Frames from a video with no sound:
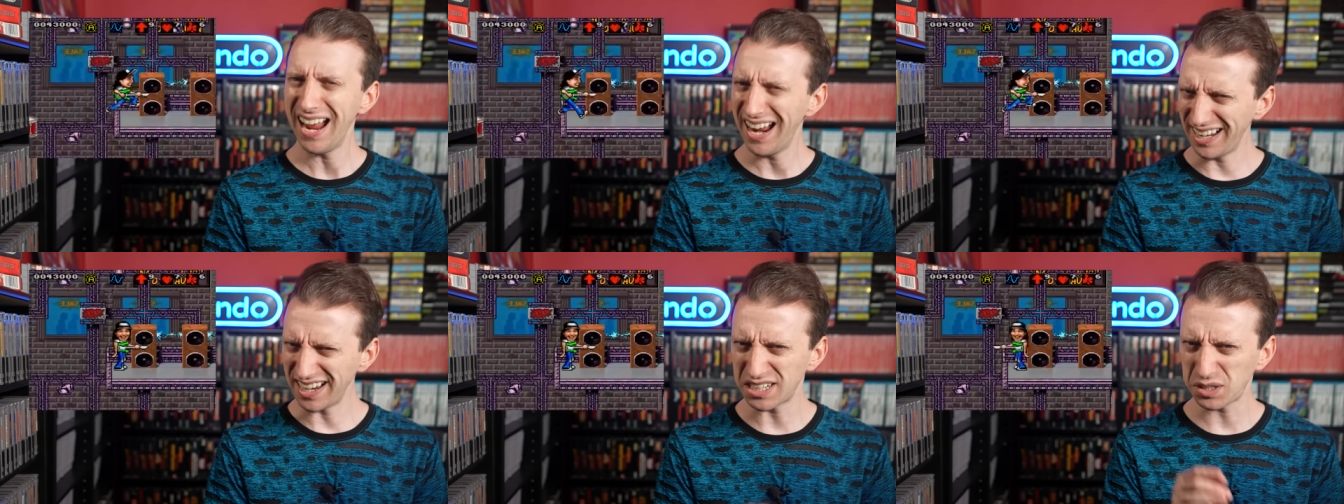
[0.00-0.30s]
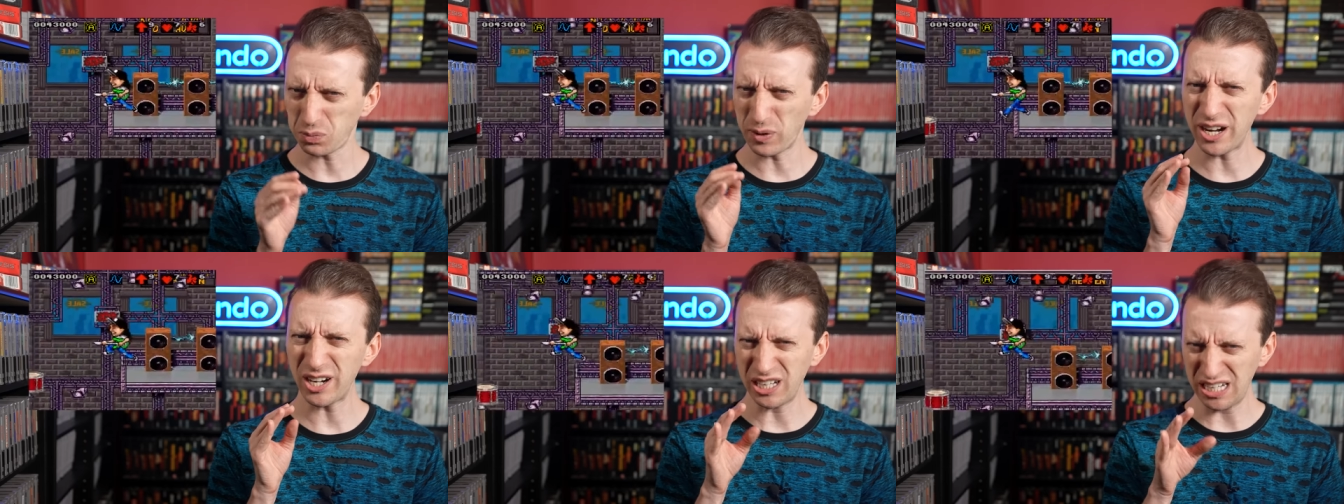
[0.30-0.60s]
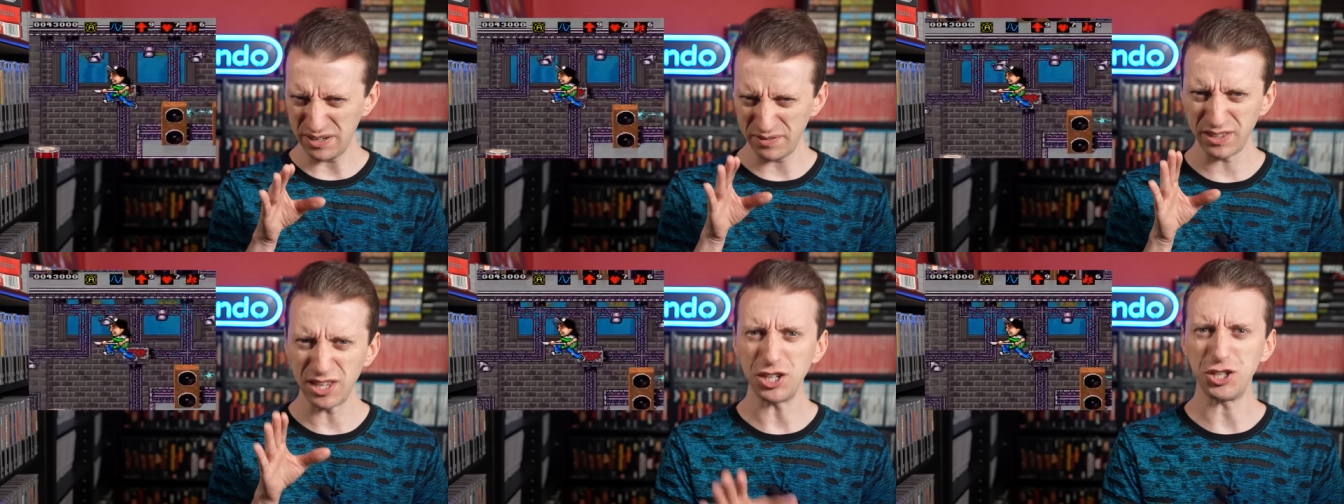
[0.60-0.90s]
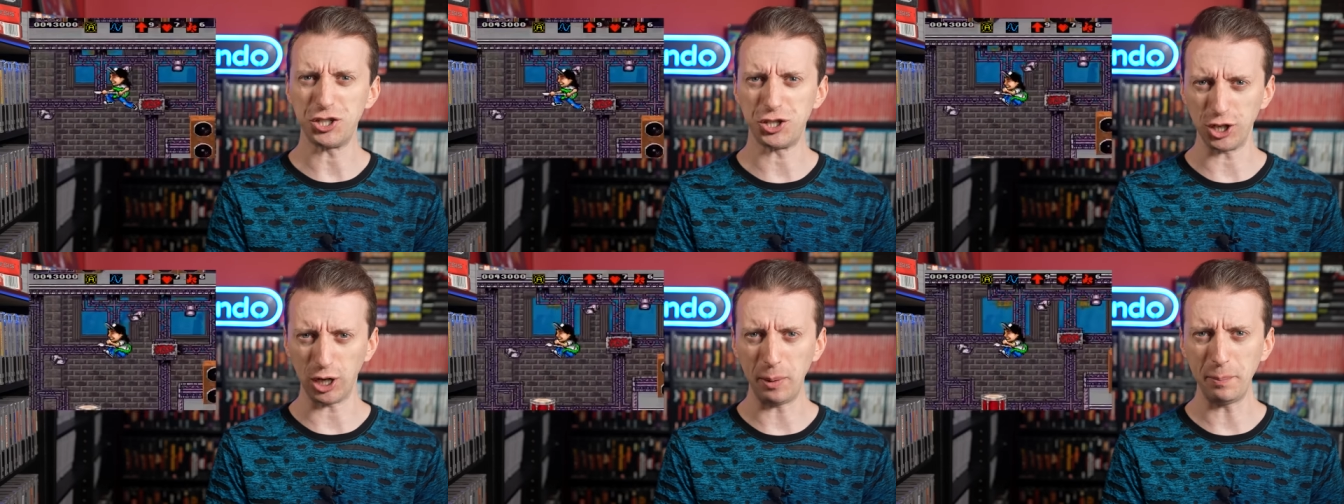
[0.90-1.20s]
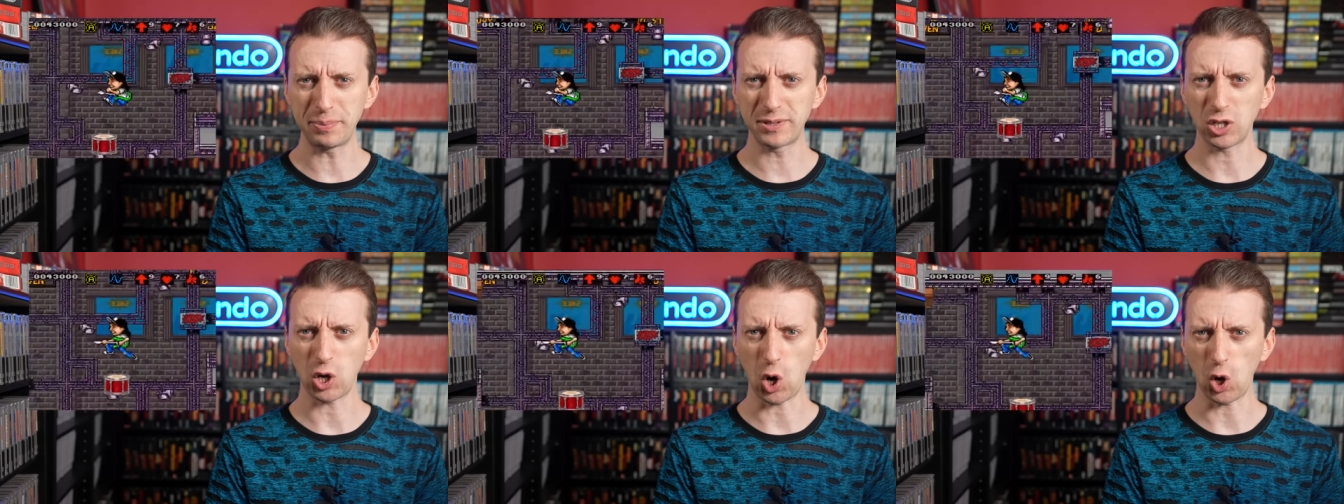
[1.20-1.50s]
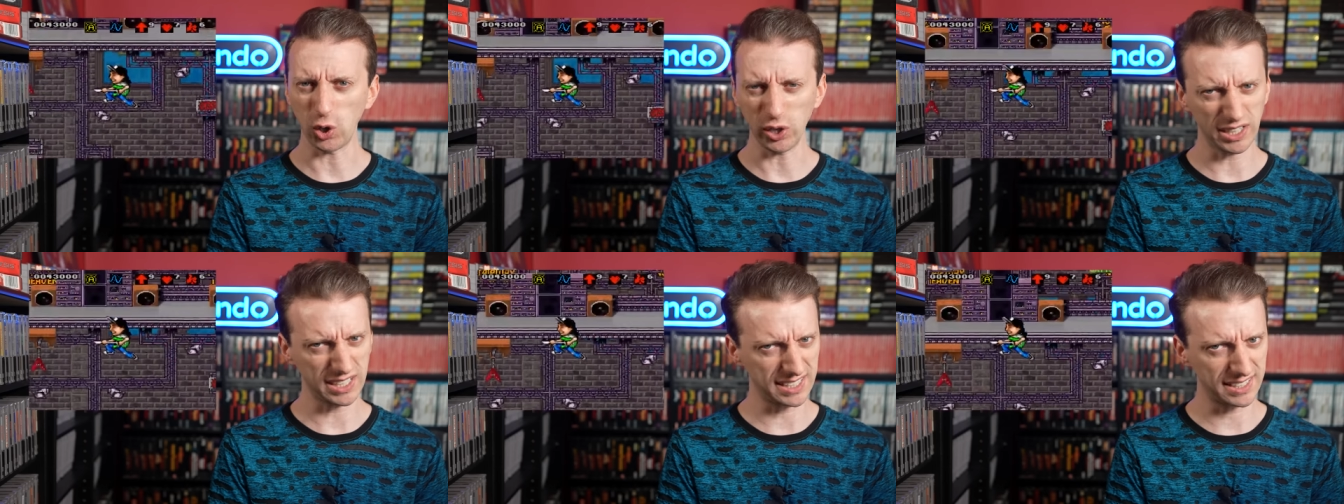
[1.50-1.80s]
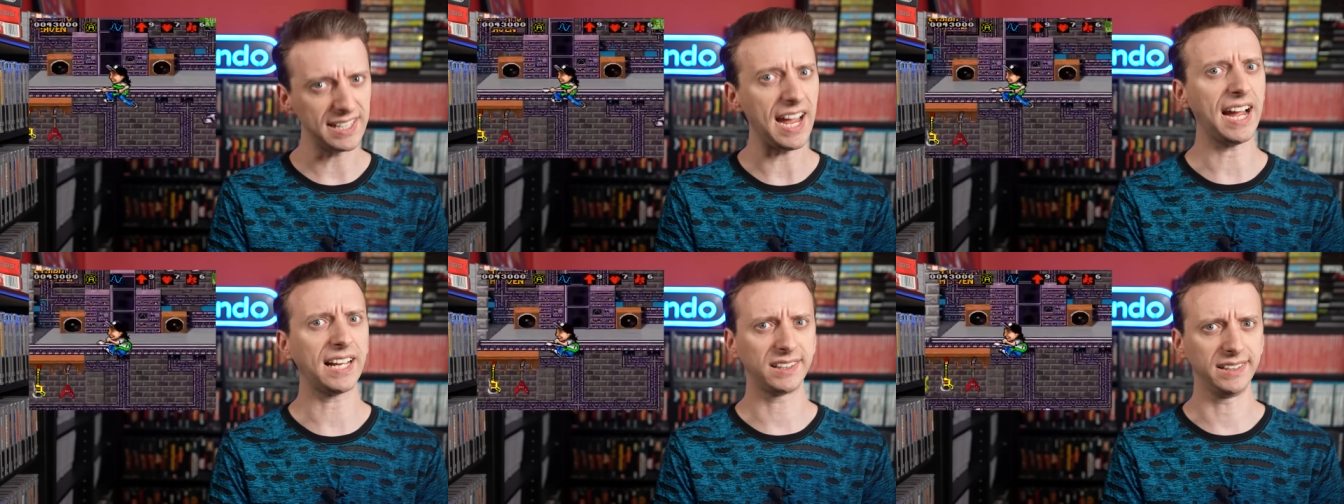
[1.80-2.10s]
and I swear even the jumps are
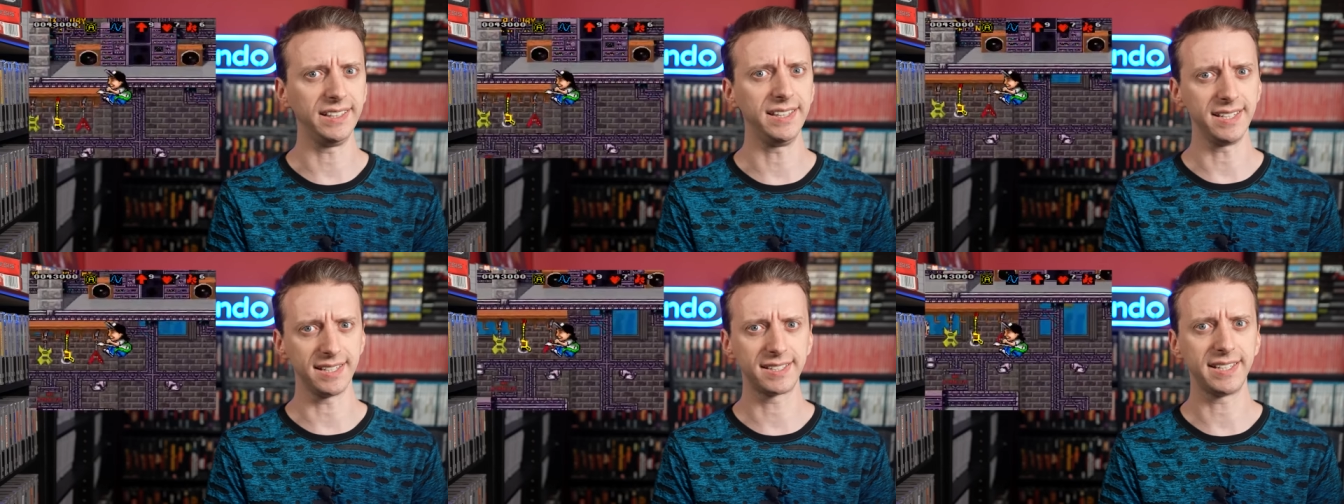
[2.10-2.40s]
exactly the